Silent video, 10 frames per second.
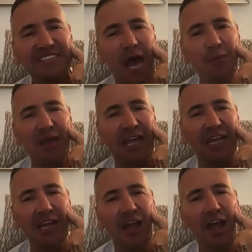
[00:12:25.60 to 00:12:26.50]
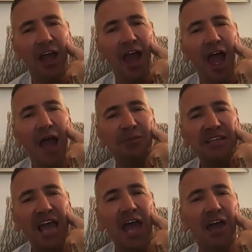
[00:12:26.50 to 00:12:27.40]
coming. But
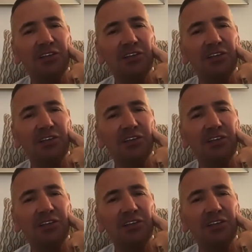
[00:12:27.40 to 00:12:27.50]
yet,